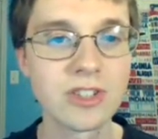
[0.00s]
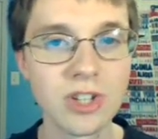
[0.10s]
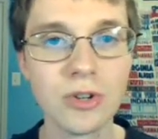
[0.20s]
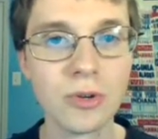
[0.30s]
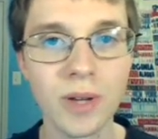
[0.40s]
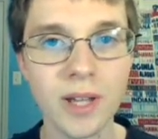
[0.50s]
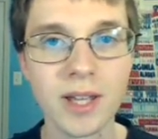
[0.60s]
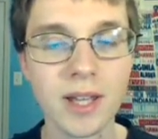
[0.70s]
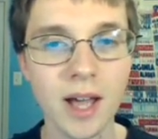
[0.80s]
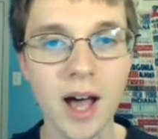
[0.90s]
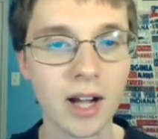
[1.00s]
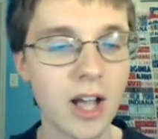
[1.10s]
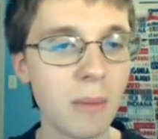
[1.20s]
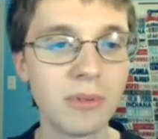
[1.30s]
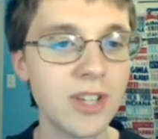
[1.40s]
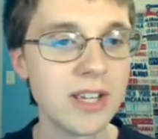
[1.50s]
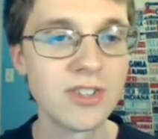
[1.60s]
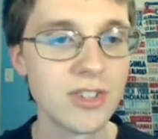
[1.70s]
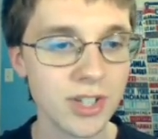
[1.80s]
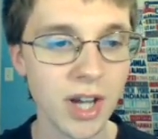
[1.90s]
2 a couple
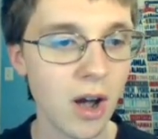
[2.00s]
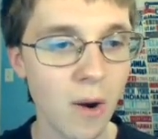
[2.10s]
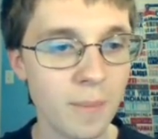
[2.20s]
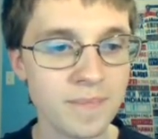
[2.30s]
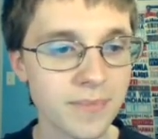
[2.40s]
seasons ago.